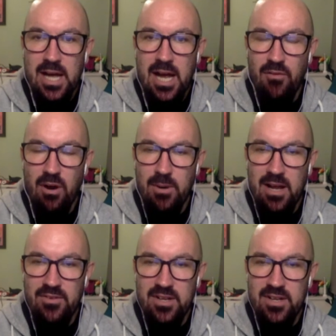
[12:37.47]
Uh, Robert
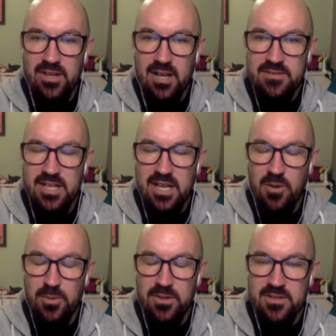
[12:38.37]
Lewandowski
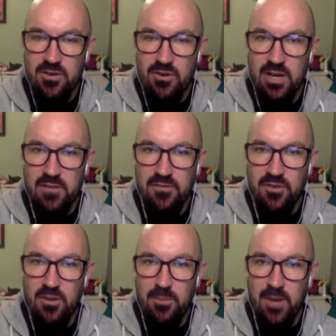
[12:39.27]
opened the scoring
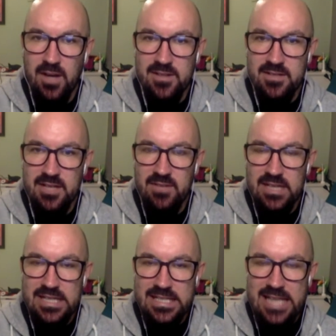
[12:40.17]
for Bayern this evening.
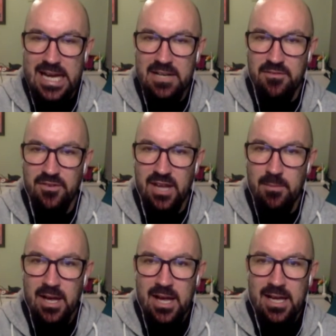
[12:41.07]
The second for them
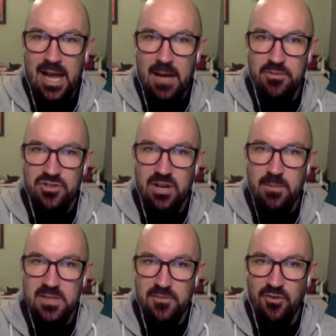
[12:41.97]
came three
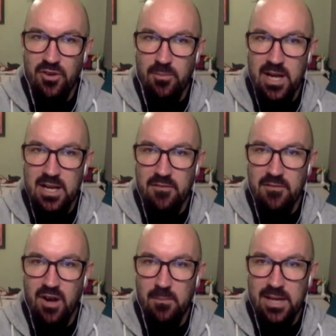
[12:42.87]
minutes before the break
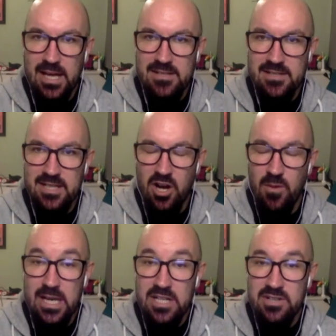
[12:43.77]
from Kingsley
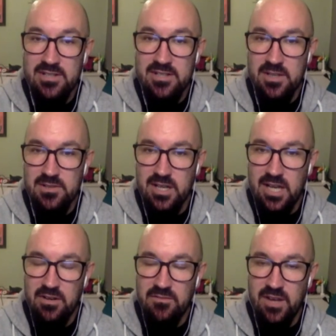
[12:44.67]
Coman. Interesting newsline
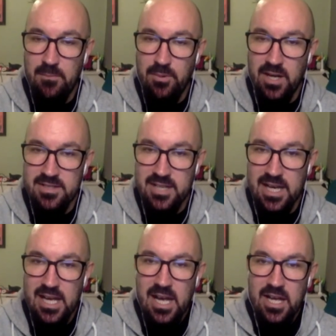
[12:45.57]
out of uh, Bayern
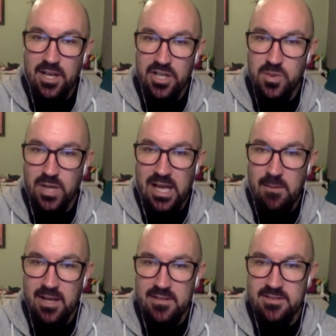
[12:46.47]
today. Joshua
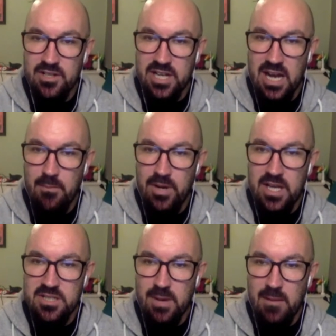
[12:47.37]
Kimmich, Serge
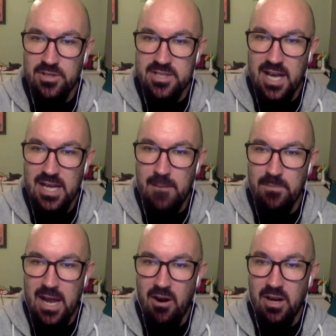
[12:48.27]
Gnabry, Jamal
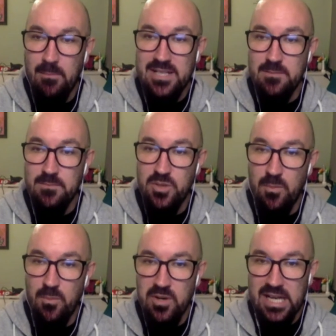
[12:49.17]
Musiala, Eric Maxim
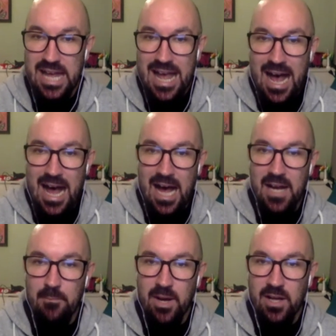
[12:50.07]
Choupo-Moting
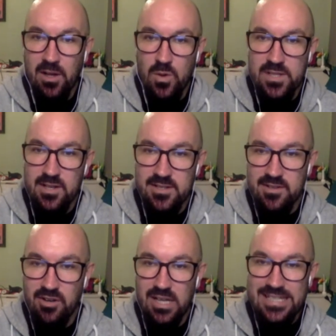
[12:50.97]
and Michael Cuisance
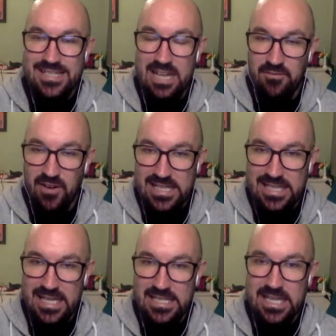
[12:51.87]
are all
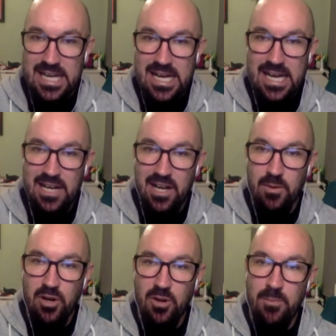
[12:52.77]
self-isolating in line
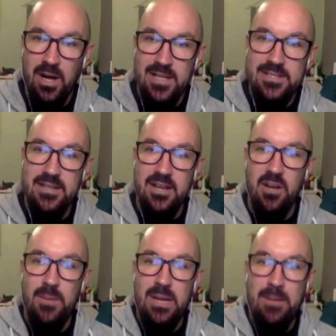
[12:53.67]
with club policy. They're
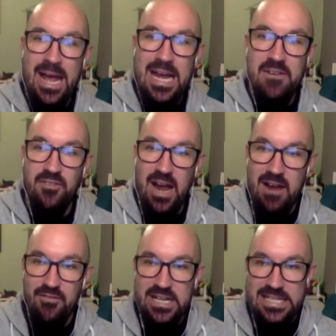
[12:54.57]
not being paid for
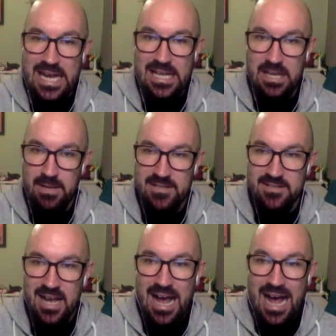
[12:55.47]
every day they
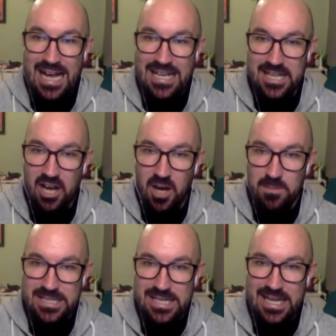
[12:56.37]
miss as they
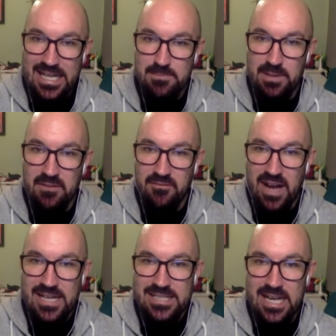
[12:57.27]
opted against being
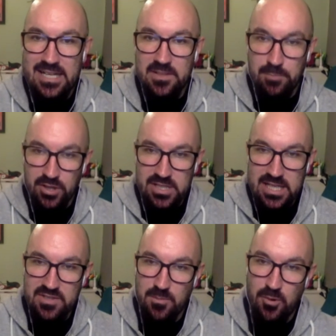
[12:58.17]
vaccinated. But
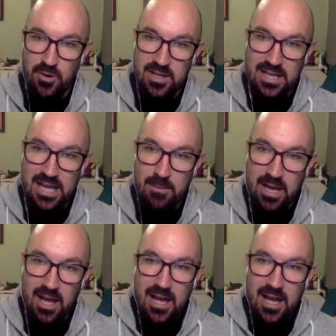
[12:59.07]
it's reported that Kimmich,